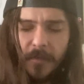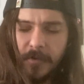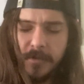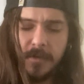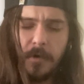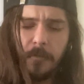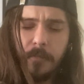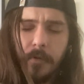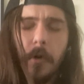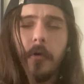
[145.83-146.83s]
There's no
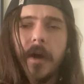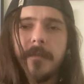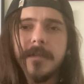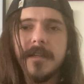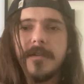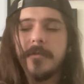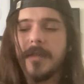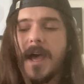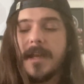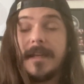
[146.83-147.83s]
program to do
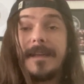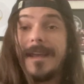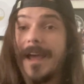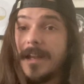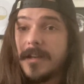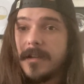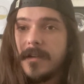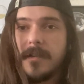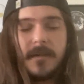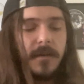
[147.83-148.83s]
that yet.
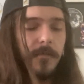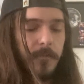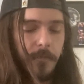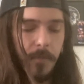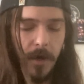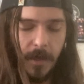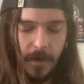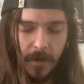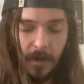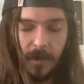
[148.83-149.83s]

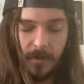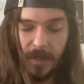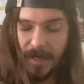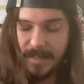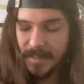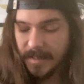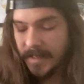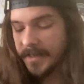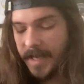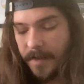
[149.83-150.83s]
But like I said,
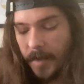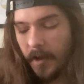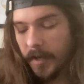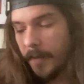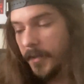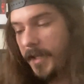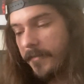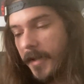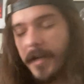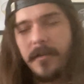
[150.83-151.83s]
these came out, I
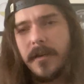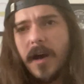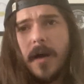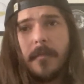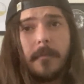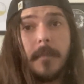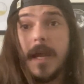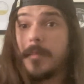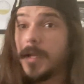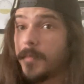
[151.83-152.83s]
believe, like
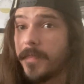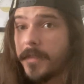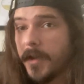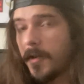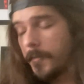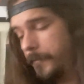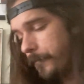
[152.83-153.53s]
maybe a month ago.